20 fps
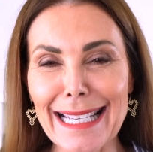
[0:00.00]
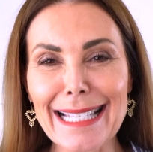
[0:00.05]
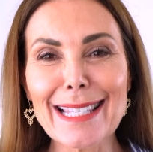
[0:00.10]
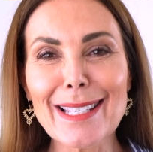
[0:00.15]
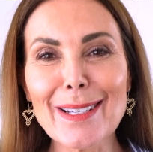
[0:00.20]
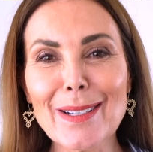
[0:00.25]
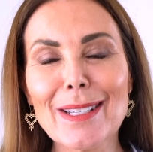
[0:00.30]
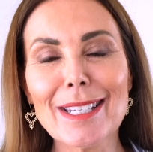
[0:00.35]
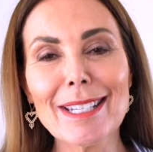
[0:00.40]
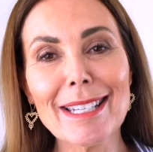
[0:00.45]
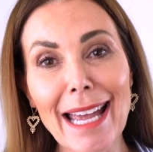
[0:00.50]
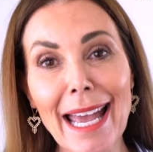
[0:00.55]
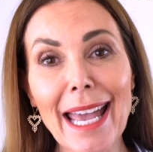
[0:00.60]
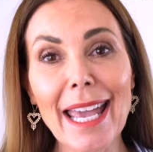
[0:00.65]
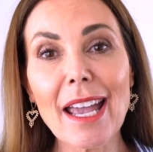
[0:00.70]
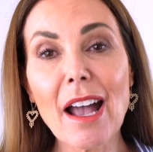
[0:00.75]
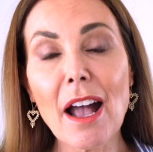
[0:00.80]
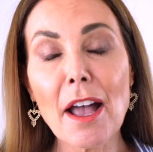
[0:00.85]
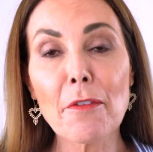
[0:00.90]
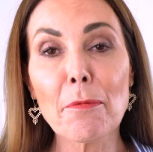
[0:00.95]
So
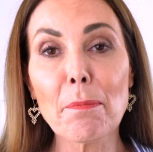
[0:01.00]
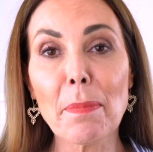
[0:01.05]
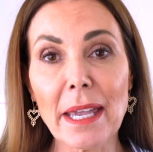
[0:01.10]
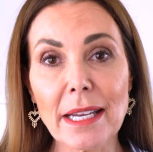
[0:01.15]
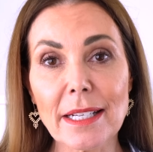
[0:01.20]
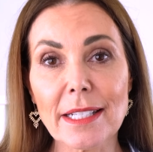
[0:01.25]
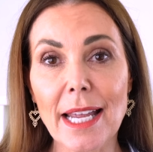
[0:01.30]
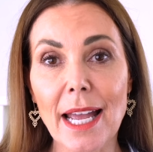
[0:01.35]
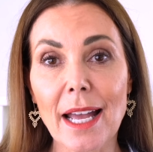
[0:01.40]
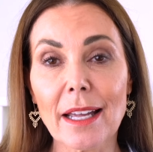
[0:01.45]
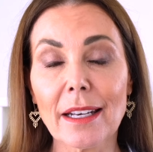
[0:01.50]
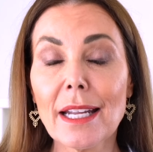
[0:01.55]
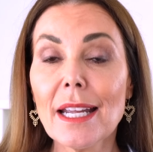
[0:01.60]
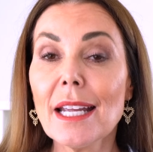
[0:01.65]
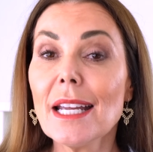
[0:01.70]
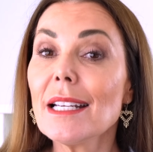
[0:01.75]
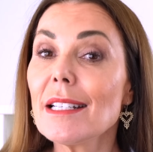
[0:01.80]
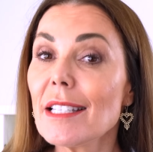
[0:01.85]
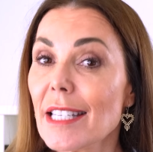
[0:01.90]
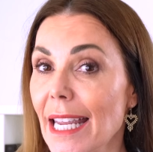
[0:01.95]
today I've picked out
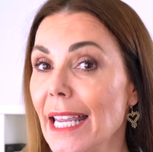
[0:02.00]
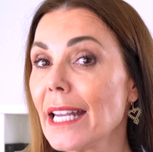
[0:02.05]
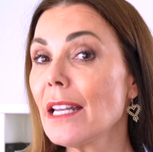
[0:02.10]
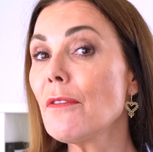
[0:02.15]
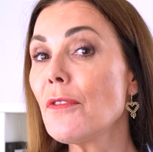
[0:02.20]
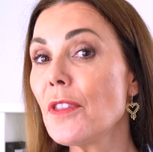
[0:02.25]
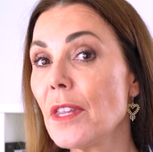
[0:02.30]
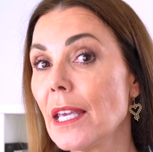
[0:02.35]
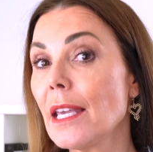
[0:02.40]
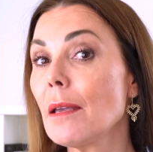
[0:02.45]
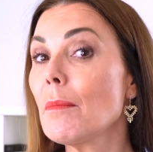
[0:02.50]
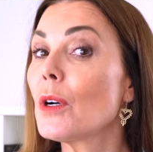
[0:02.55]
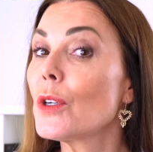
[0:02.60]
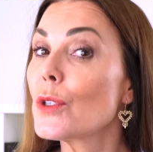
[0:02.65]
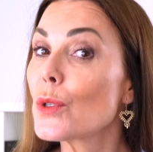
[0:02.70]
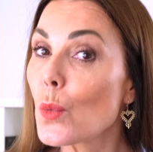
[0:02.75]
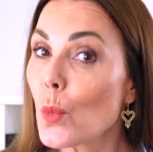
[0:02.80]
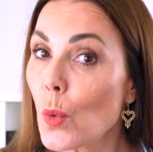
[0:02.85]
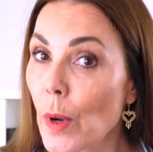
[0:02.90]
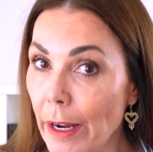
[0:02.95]
10 of the
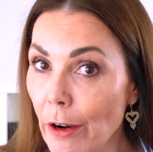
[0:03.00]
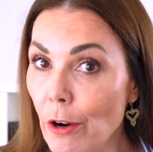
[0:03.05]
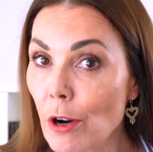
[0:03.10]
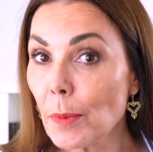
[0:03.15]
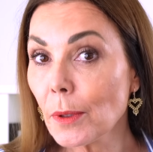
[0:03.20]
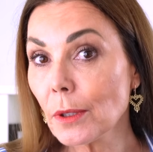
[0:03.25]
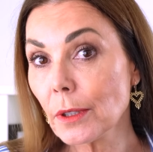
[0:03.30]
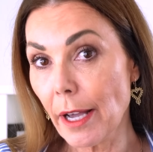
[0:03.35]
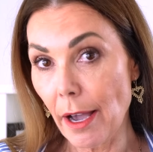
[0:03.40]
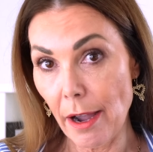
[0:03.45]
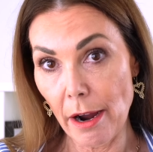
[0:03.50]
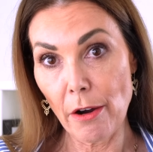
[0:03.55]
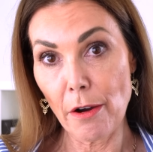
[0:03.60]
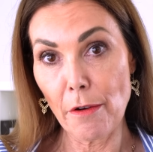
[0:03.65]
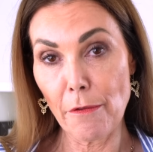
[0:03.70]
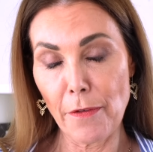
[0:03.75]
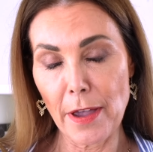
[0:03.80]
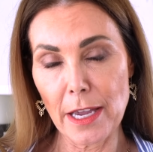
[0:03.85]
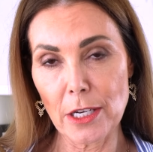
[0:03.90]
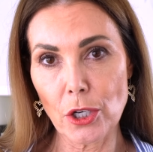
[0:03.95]
most wearable
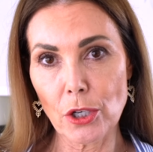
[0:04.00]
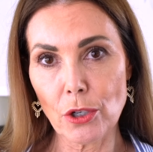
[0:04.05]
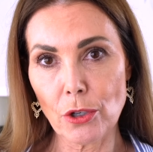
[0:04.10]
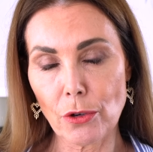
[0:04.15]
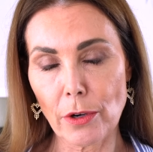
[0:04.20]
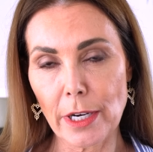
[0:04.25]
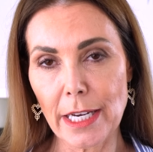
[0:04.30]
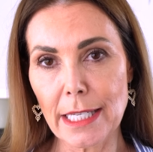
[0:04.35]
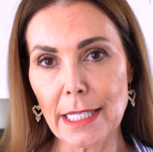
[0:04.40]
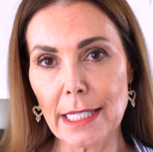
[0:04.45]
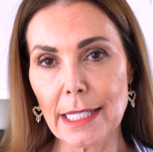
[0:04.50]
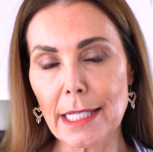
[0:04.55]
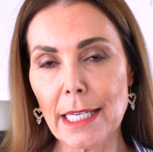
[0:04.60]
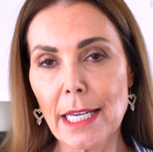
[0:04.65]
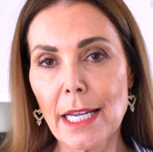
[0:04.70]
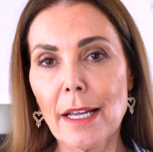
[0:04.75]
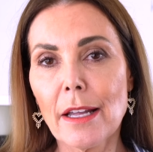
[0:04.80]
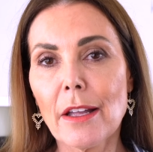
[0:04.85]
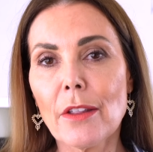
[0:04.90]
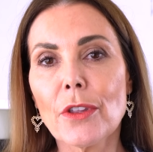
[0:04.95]
current fashion trends
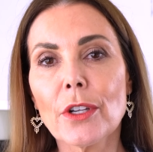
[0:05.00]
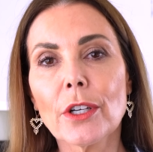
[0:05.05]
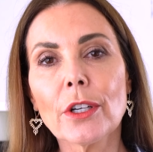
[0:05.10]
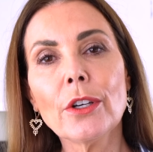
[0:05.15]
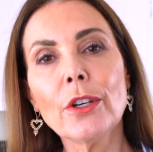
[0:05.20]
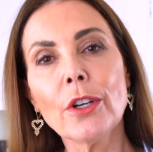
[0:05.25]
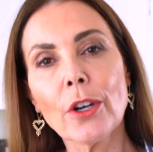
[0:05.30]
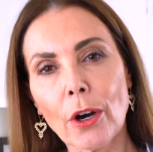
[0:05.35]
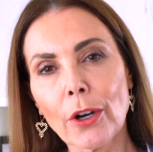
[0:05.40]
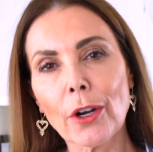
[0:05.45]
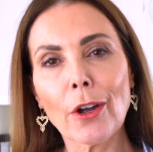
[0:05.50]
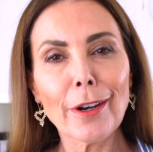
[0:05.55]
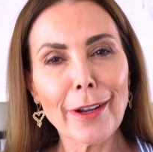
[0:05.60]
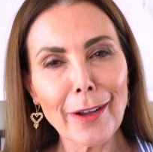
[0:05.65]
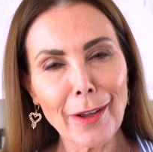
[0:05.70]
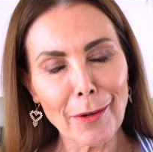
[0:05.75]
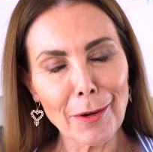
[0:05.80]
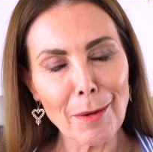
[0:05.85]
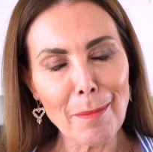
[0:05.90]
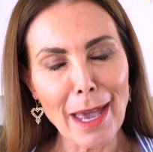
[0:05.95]
that are not only
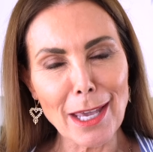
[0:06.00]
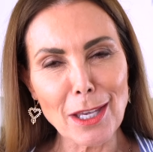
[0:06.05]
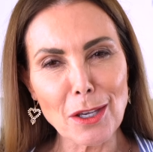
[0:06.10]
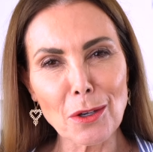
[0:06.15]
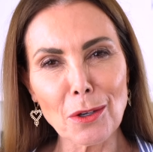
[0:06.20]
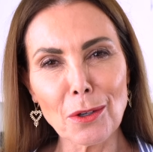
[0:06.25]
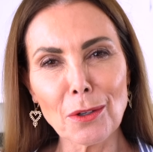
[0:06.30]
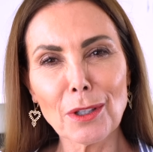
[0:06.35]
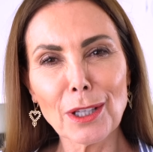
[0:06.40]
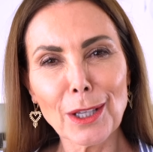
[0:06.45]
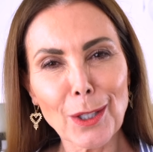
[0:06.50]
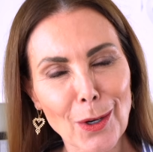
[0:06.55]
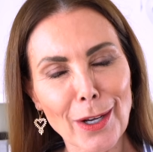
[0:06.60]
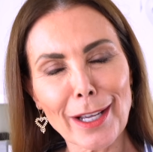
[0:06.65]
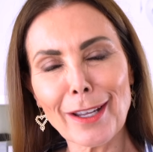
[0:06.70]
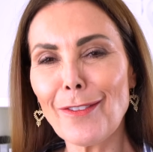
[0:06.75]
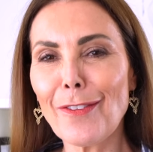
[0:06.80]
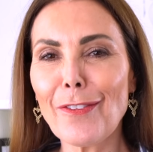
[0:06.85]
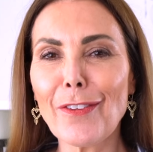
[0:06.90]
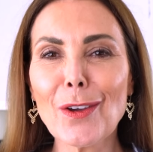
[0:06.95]
going to make you look
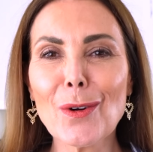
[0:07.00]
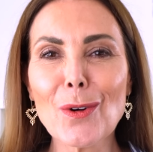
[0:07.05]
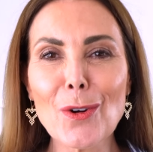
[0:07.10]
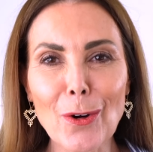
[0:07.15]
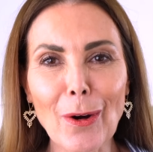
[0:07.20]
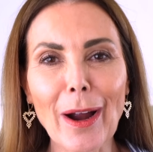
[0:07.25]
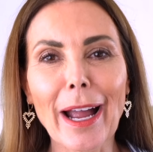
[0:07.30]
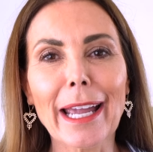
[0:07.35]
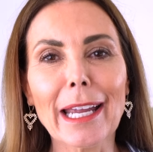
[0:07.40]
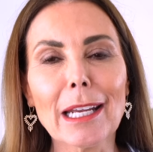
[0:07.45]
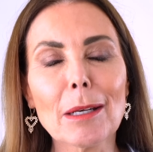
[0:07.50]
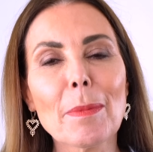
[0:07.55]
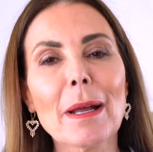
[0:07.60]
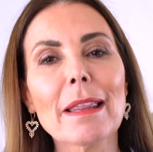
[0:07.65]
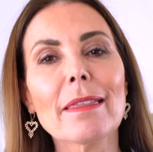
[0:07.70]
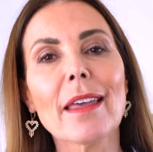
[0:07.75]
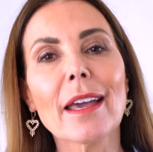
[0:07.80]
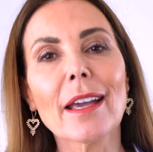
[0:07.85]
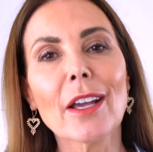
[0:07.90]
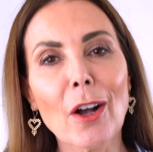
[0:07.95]
and feel great,
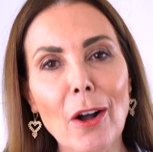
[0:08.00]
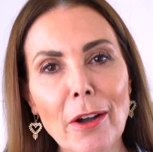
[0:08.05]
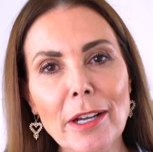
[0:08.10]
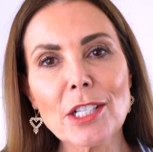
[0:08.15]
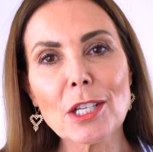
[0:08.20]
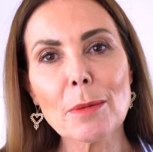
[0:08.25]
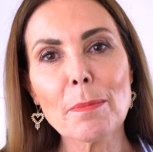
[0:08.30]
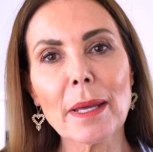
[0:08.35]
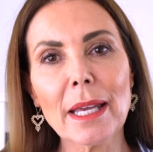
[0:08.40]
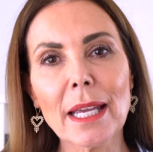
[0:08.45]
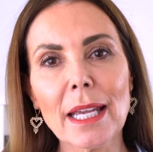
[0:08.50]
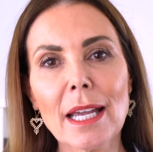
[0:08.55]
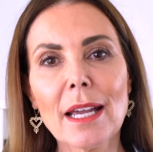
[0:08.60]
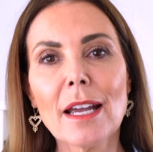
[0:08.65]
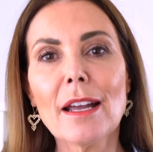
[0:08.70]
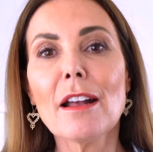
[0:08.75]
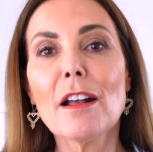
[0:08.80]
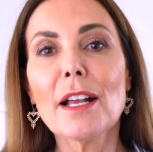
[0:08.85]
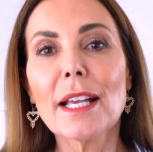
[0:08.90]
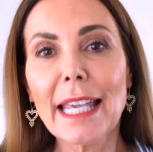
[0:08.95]
but they're going to be
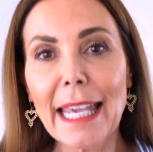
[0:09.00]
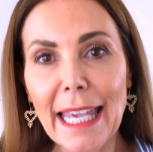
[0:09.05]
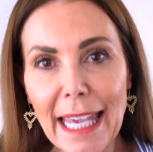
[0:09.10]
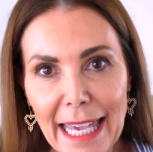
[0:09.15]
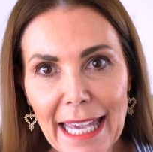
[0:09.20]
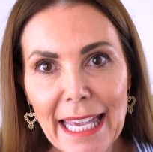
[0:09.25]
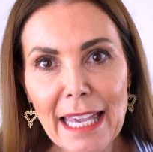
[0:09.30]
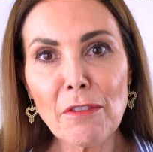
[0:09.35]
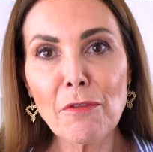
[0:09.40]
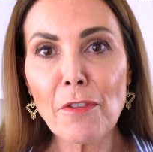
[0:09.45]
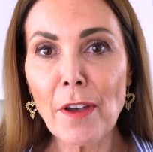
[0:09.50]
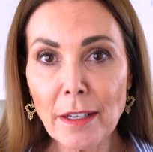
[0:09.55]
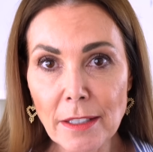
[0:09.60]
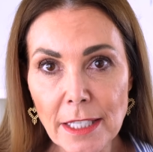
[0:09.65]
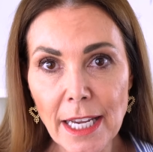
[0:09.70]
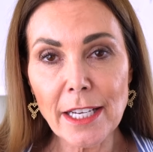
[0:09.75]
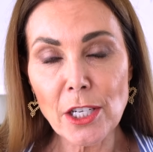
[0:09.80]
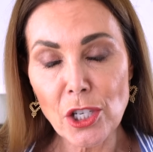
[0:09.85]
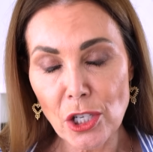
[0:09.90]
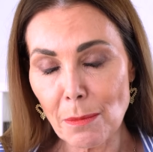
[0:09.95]
key
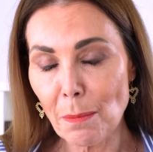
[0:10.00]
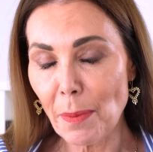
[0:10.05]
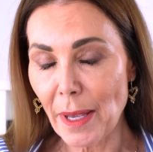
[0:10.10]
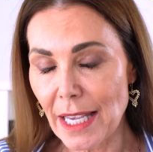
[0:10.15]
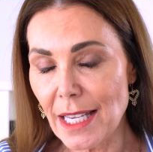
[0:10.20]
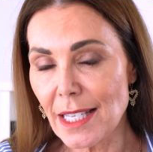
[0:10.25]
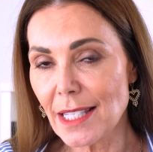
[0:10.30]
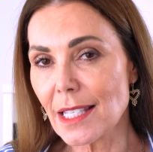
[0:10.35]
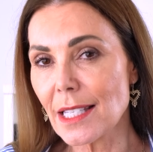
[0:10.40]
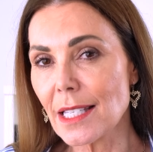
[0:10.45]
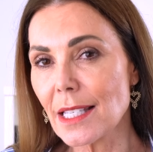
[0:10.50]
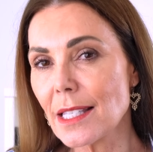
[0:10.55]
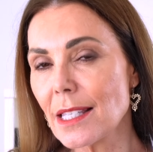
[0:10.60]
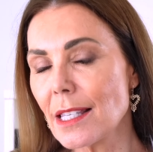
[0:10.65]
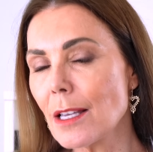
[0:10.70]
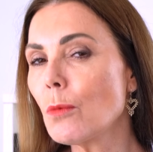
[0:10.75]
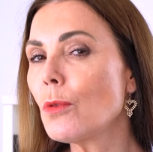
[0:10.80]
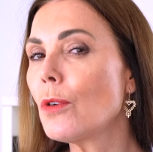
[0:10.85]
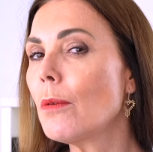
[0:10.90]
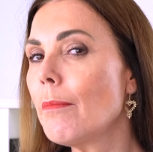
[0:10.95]
foundation pieces
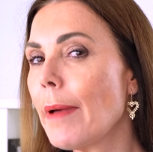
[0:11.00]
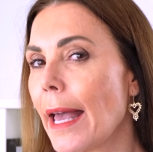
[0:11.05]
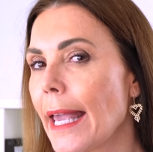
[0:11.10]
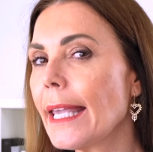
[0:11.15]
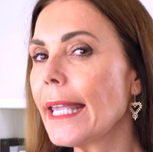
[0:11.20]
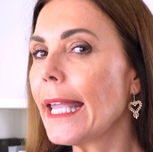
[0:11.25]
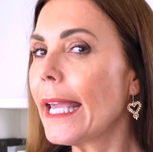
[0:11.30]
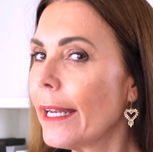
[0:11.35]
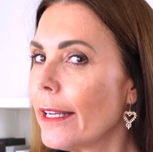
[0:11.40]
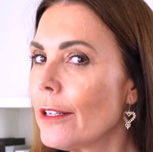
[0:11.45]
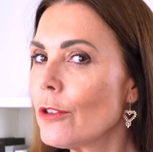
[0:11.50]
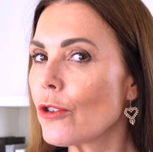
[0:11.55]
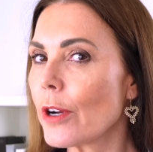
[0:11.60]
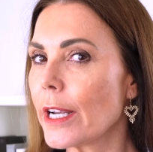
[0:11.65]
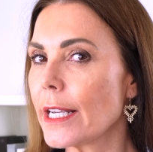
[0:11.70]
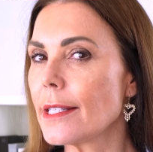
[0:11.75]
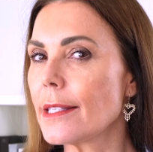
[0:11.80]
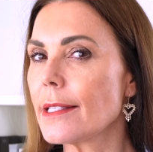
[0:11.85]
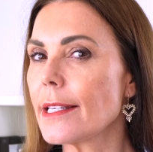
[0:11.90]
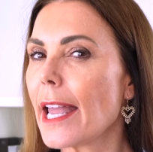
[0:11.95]
that will make getting
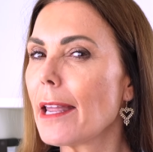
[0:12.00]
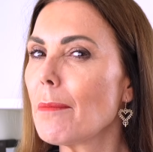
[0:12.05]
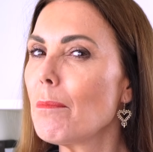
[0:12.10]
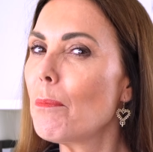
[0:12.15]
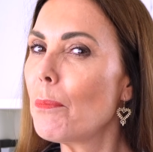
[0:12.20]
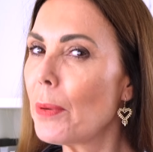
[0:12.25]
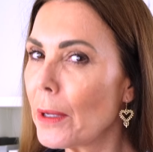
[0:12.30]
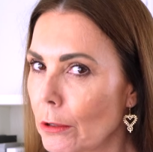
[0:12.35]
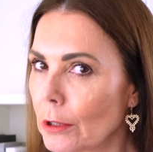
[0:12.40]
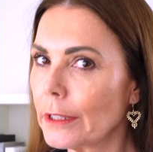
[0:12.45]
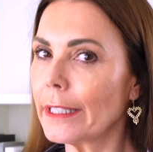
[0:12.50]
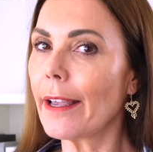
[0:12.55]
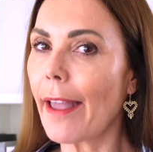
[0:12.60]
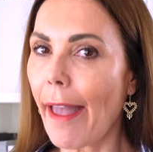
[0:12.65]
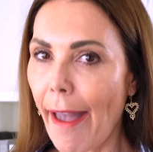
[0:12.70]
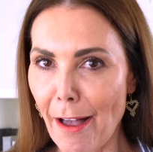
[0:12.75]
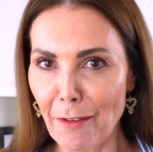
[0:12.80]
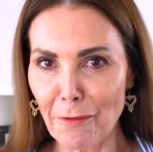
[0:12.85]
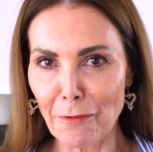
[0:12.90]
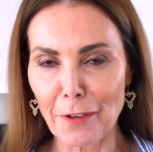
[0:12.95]
dressed and building
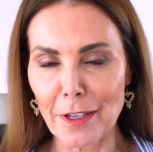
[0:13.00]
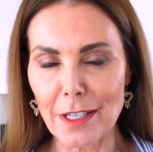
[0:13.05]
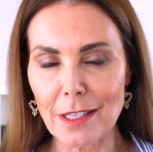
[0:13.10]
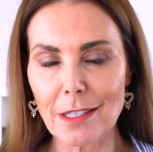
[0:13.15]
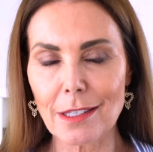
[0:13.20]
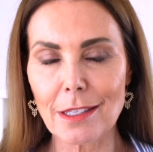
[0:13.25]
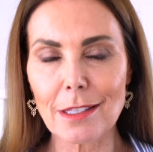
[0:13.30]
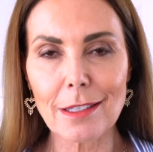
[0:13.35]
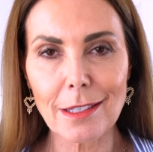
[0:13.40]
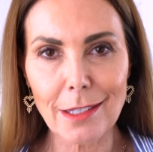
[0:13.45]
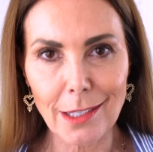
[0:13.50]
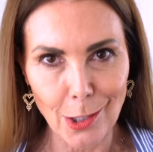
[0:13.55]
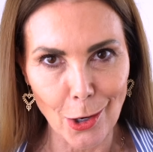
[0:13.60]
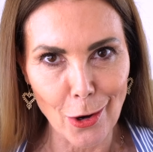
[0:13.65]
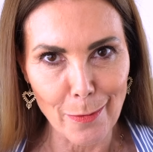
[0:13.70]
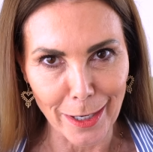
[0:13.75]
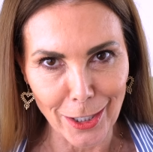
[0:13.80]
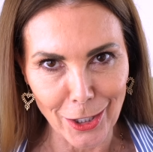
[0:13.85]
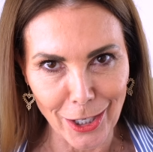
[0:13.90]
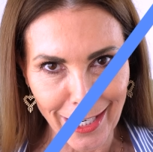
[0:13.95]
outfits so
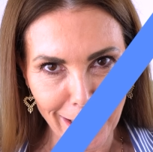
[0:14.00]
much